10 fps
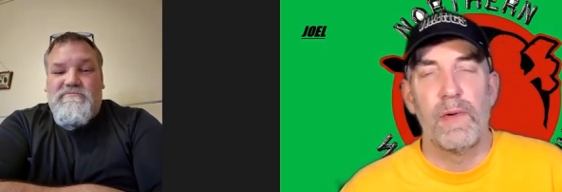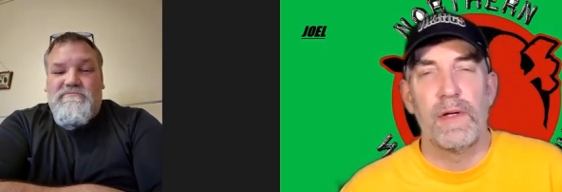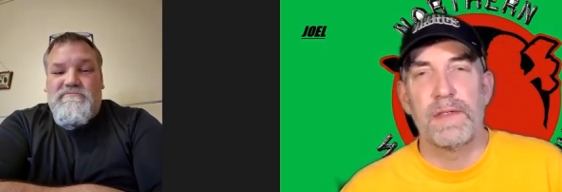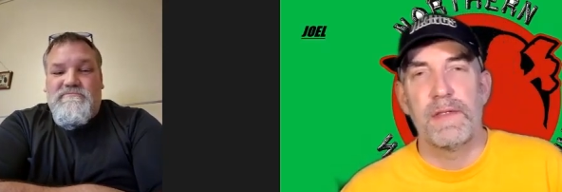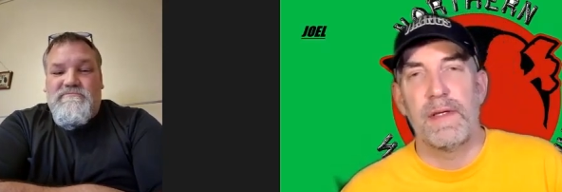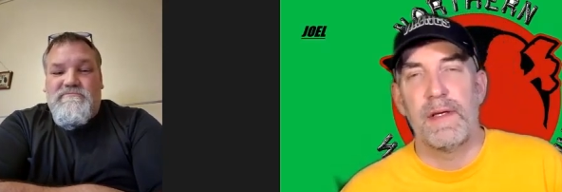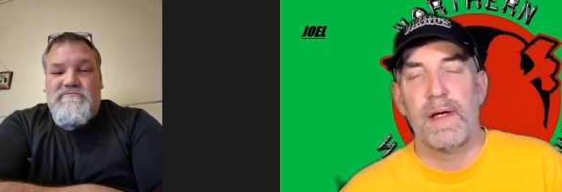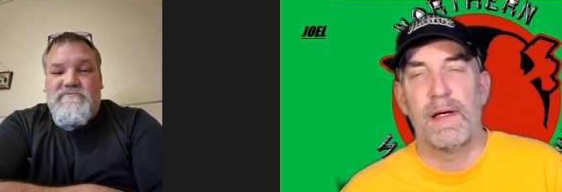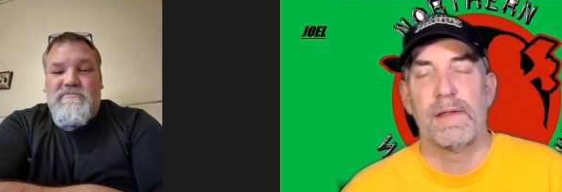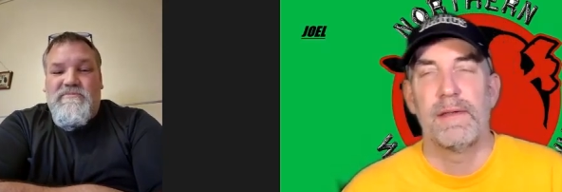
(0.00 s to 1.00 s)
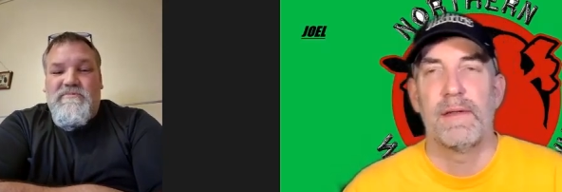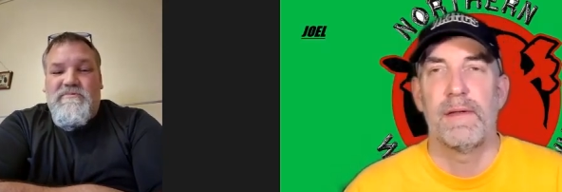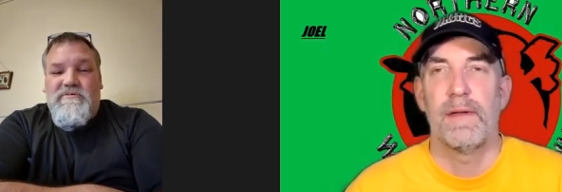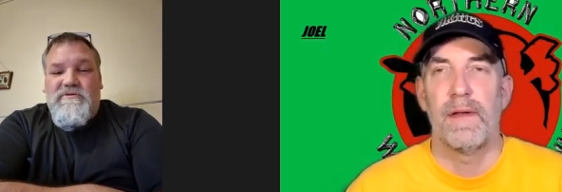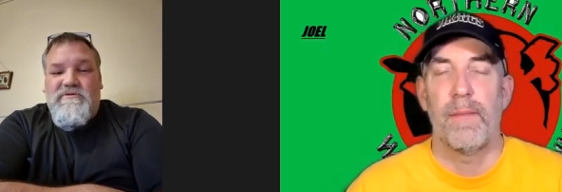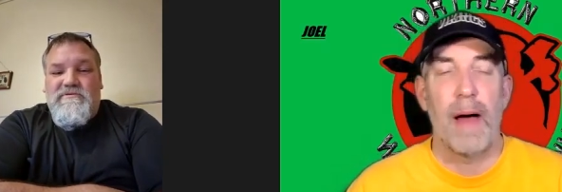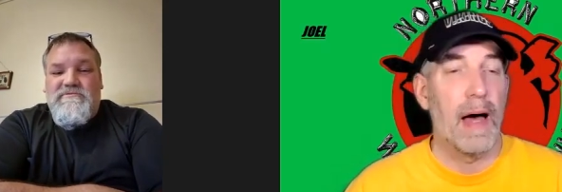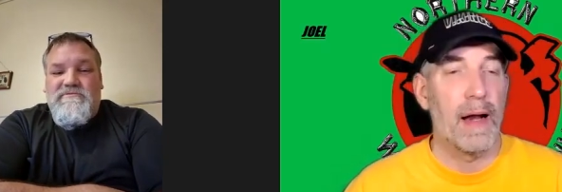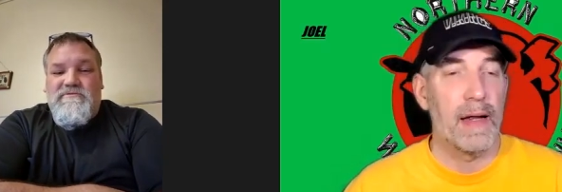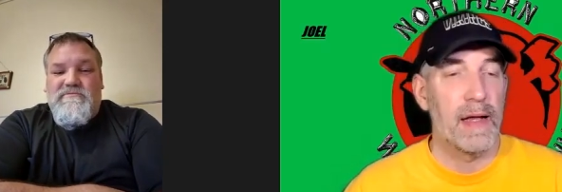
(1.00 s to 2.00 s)
Speaker 1: wins the uh, the
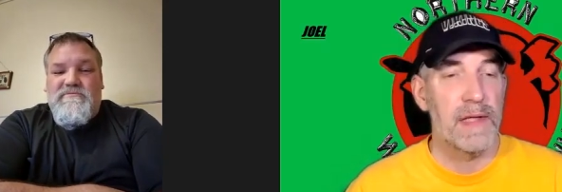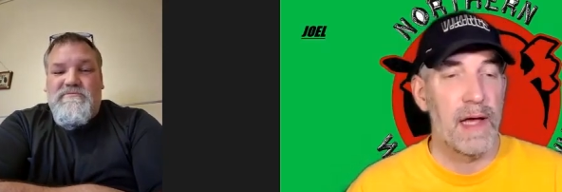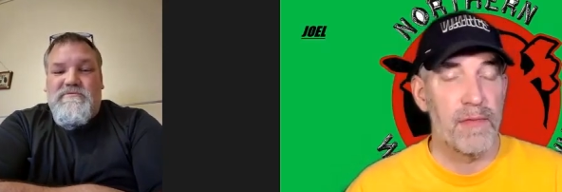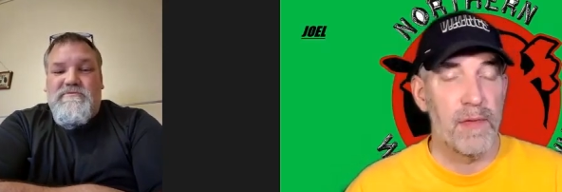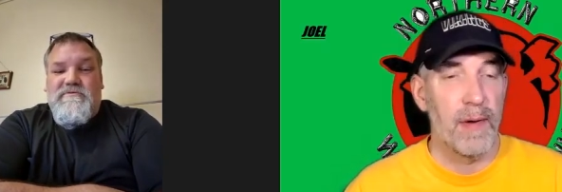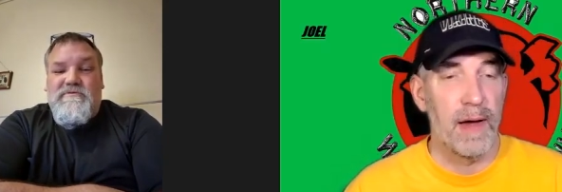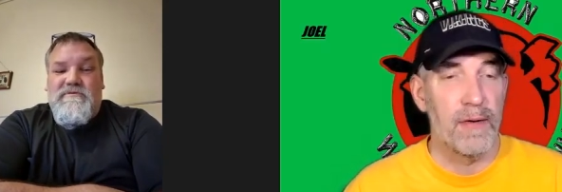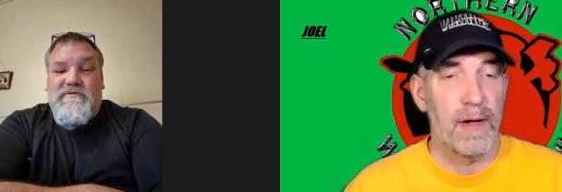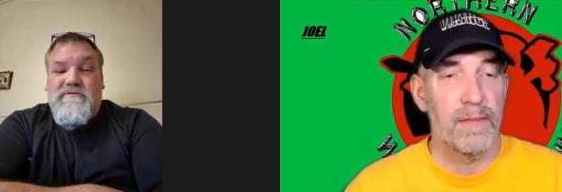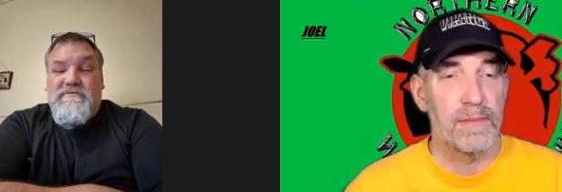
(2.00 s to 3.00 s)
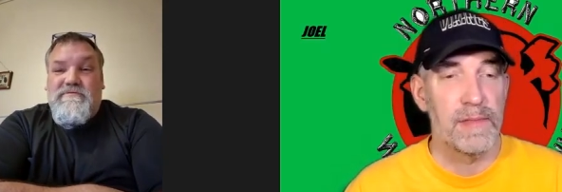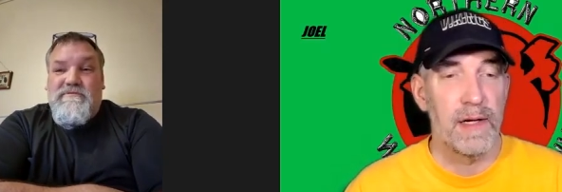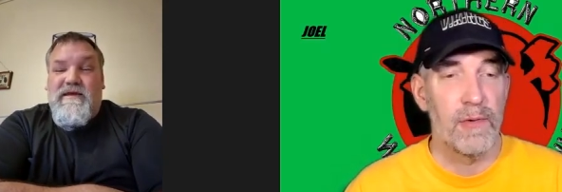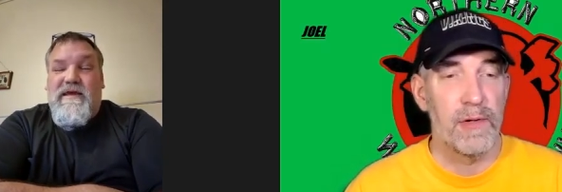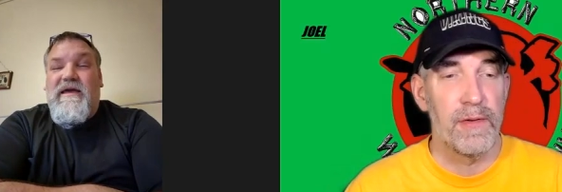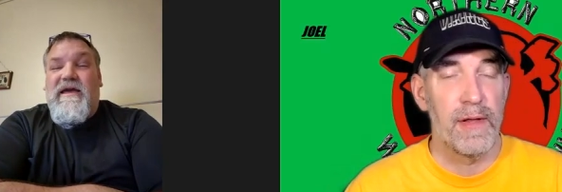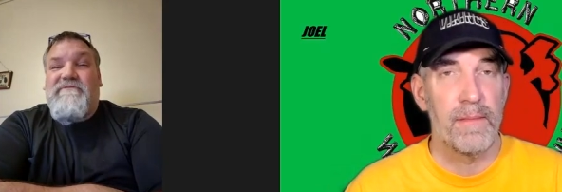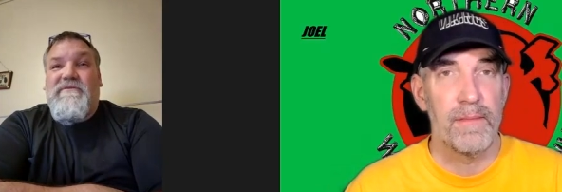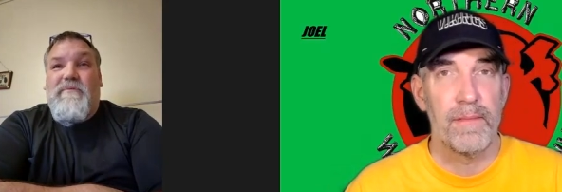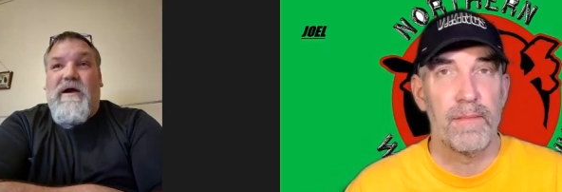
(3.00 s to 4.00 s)
pot, I guess half the pot, right? Is that how we do half that?
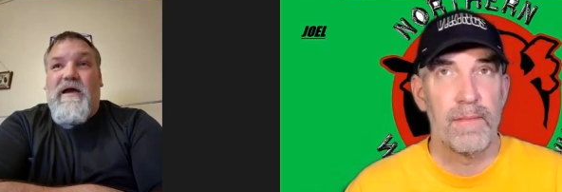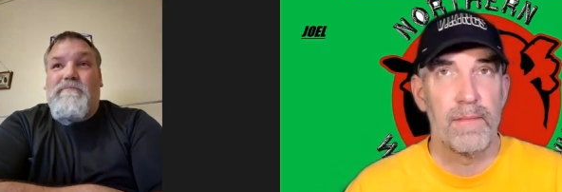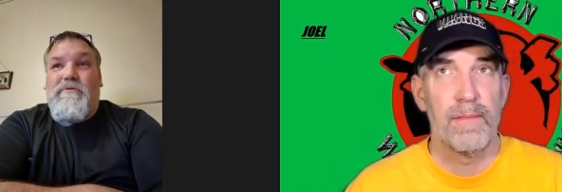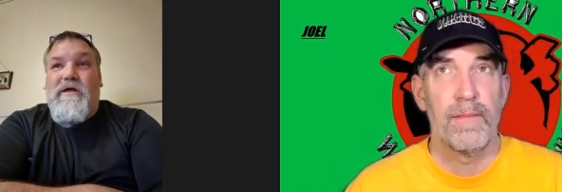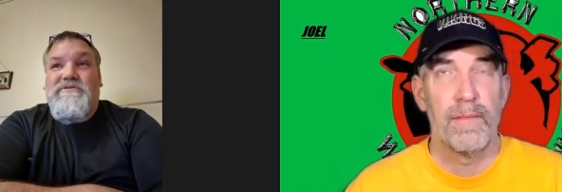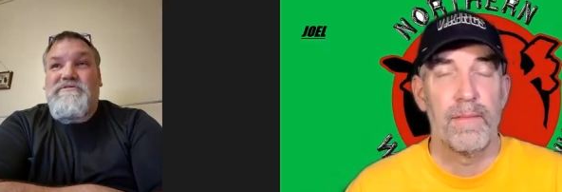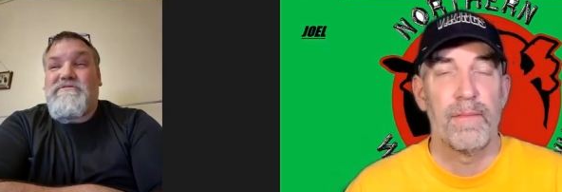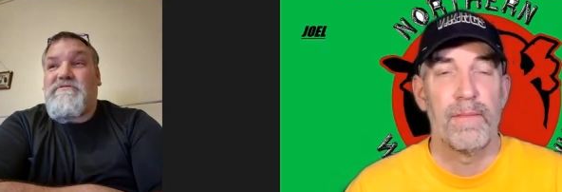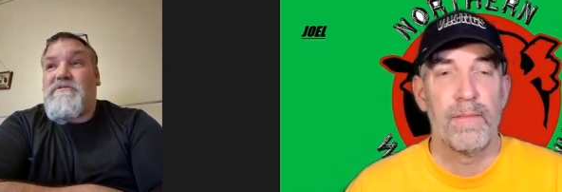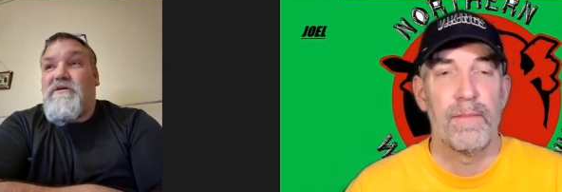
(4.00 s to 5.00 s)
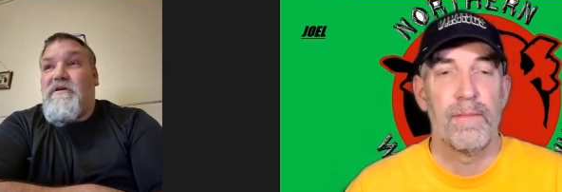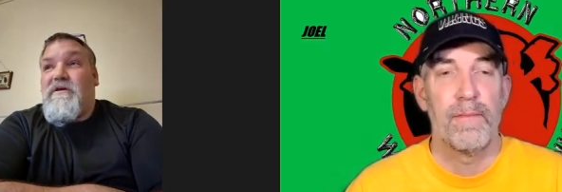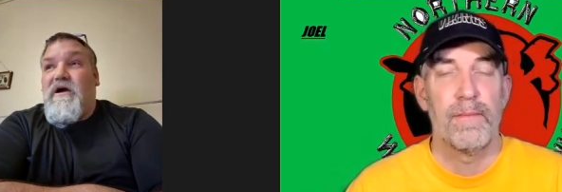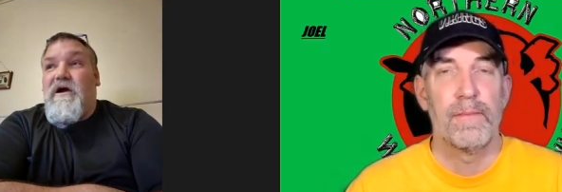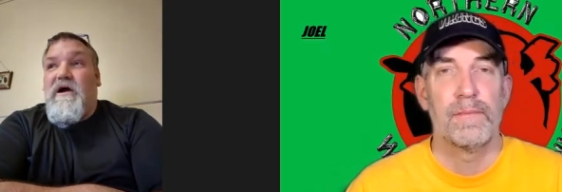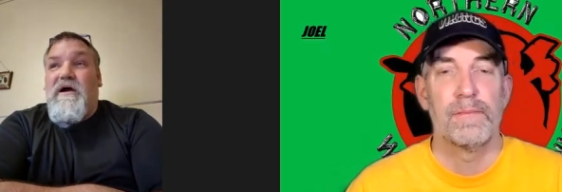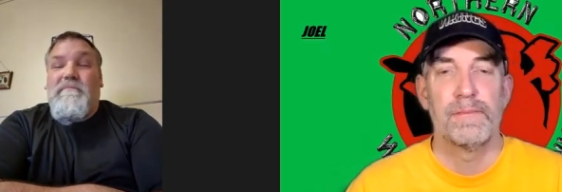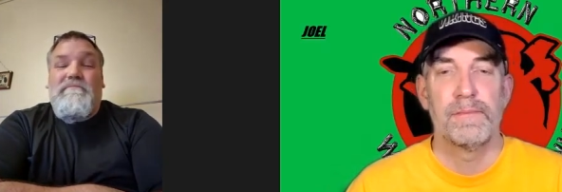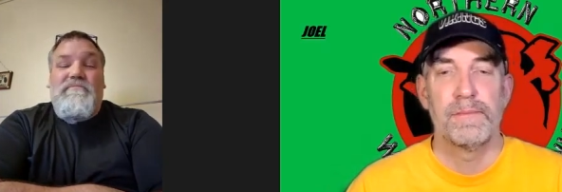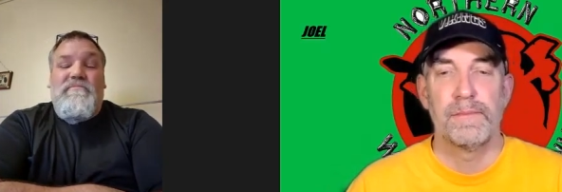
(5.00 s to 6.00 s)
Half
Speaker 2: the pot plus
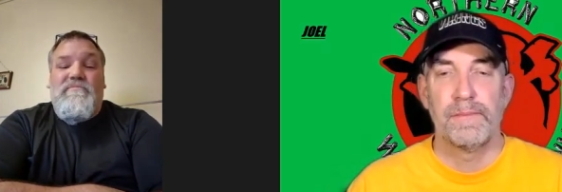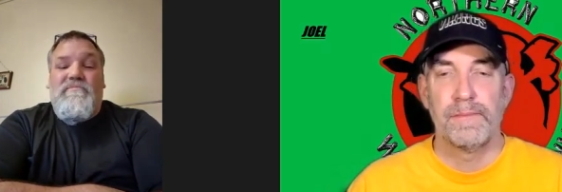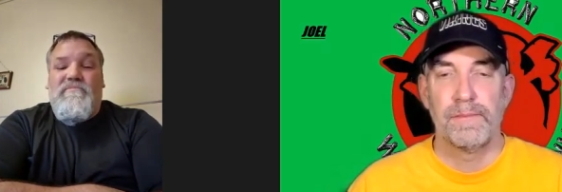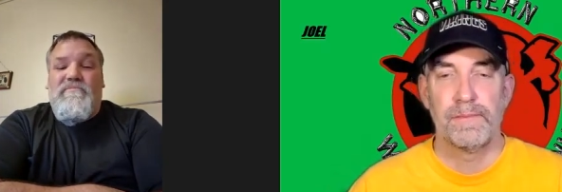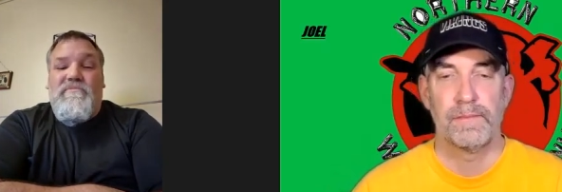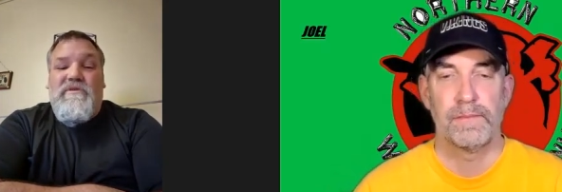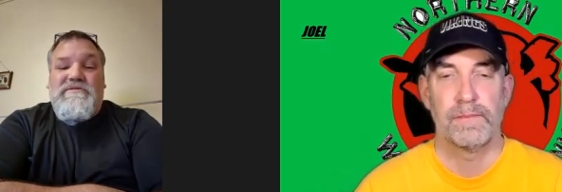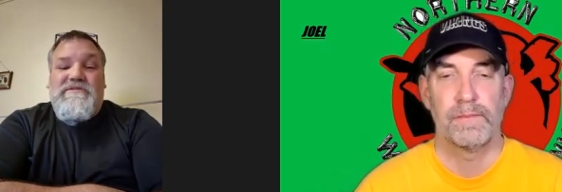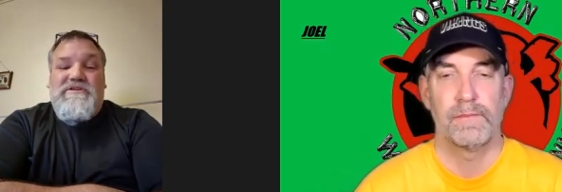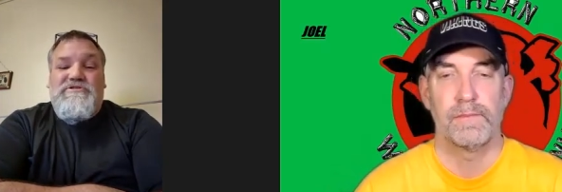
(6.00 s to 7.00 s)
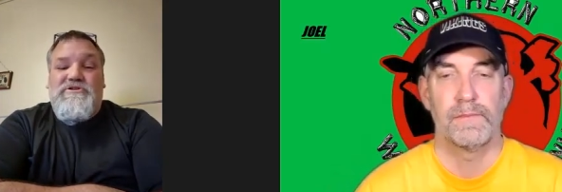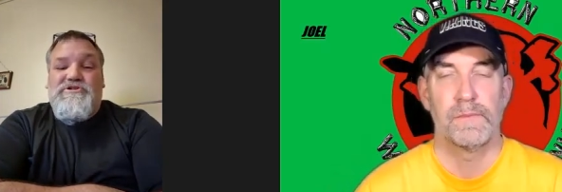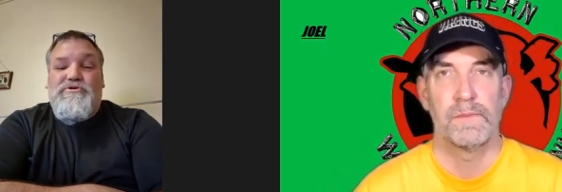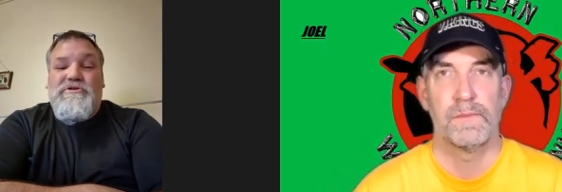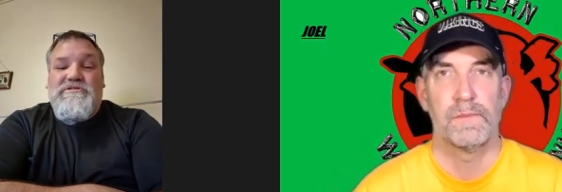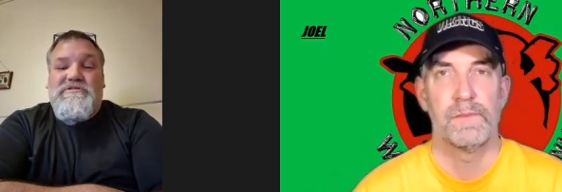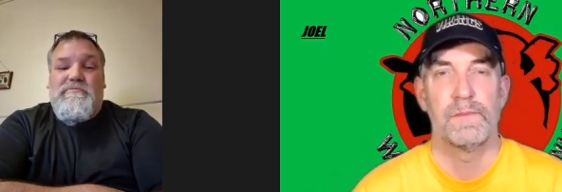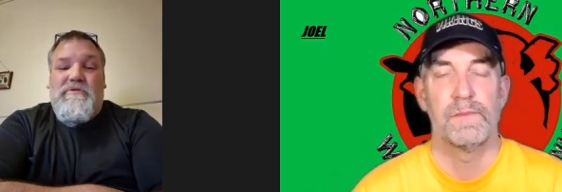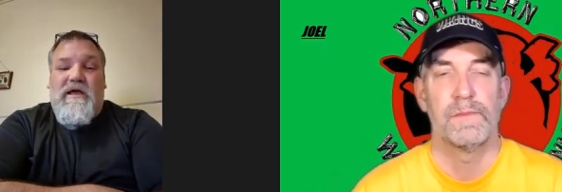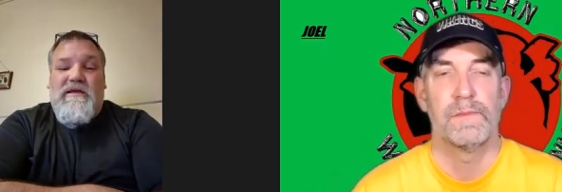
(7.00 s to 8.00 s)
um Essential Shooting
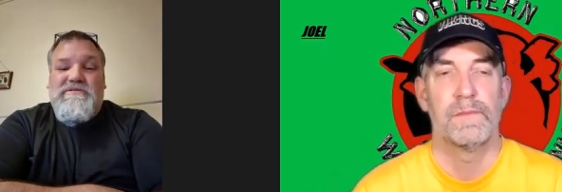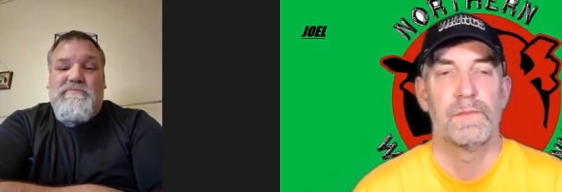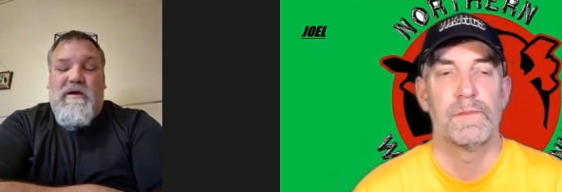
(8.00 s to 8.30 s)
Supply is